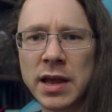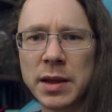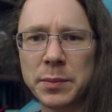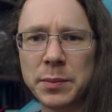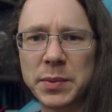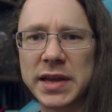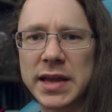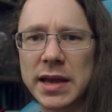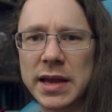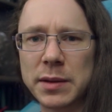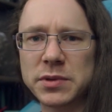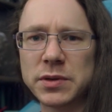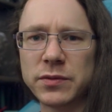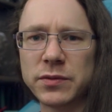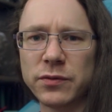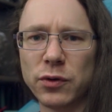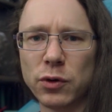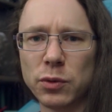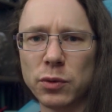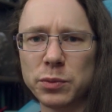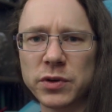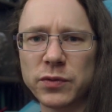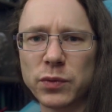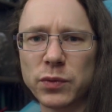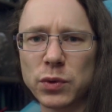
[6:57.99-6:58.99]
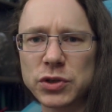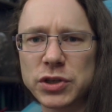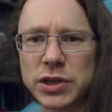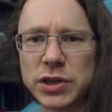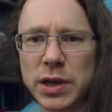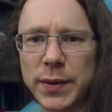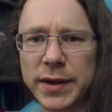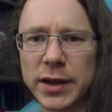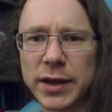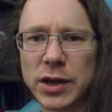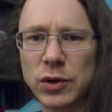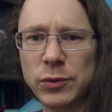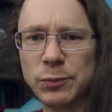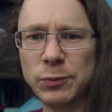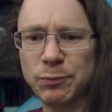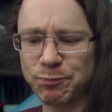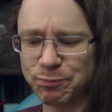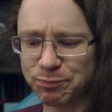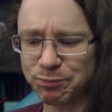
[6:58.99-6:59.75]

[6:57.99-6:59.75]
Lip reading: be kept informed of what's going on.